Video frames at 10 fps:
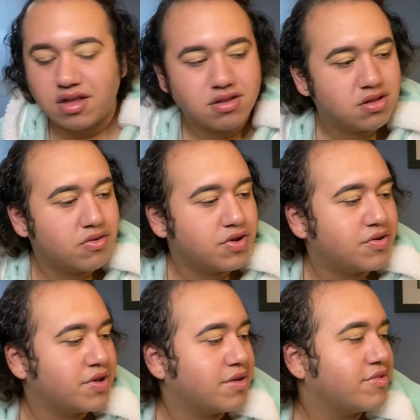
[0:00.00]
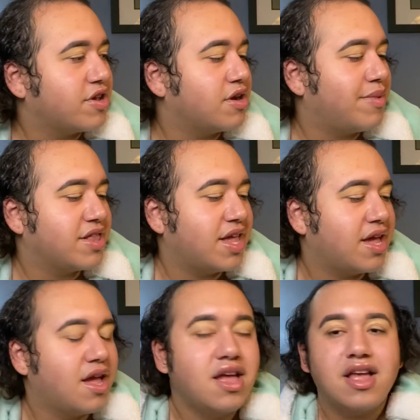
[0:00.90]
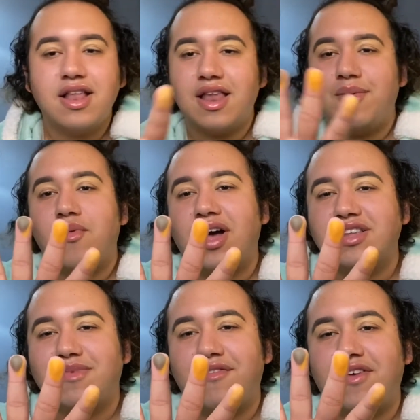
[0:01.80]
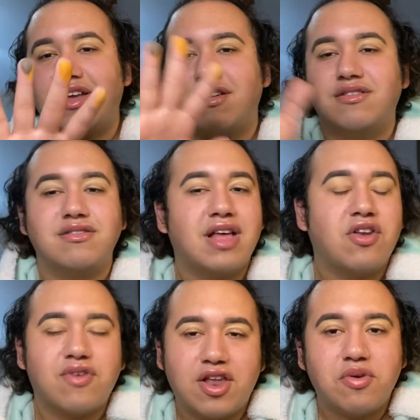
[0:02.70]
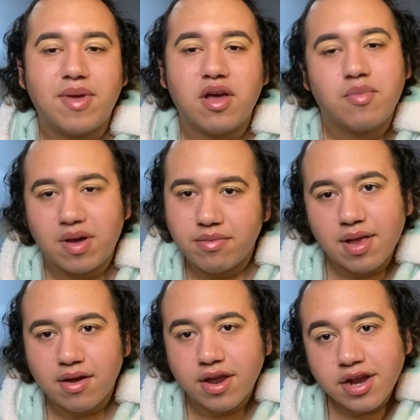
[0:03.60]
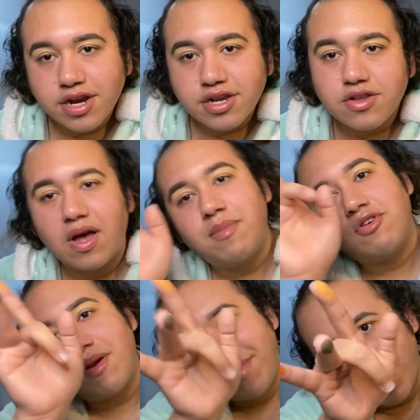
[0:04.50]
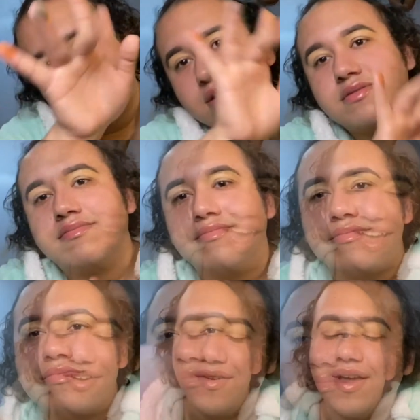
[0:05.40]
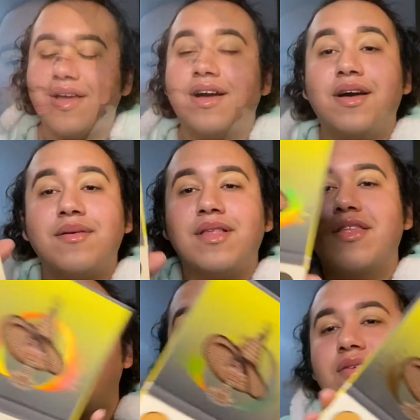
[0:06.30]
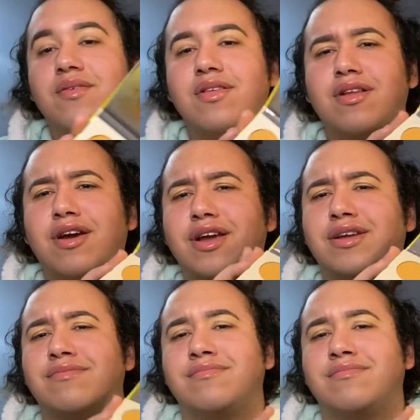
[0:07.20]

It's so annoying. I'm sorry about that. Let me wash my fingers. I don't got no makeup wipes down here, so I'll be right back. Now, let's do, sorry.